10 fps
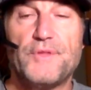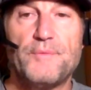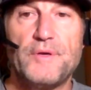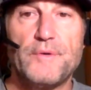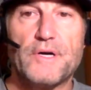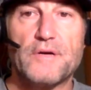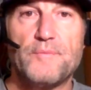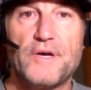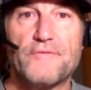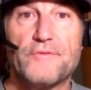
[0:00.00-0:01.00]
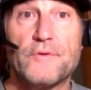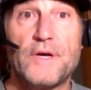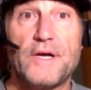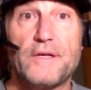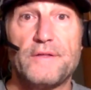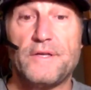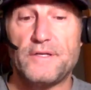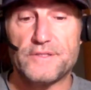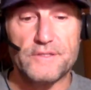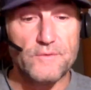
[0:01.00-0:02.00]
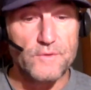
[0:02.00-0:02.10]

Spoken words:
and then maybe I'll come back for a ride, and then I'll start